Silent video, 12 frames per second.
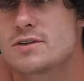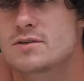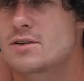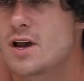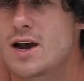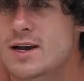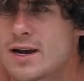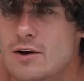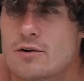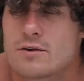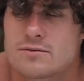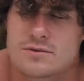It's like I
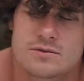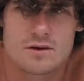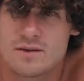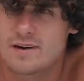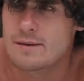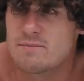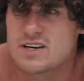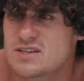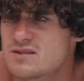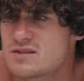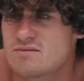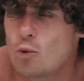cannot, if I
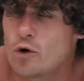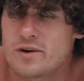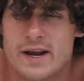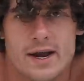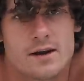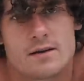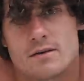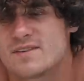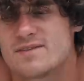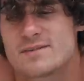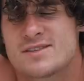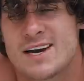miss one day, I
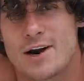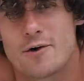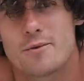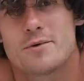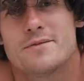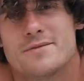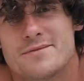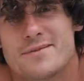feel terrible.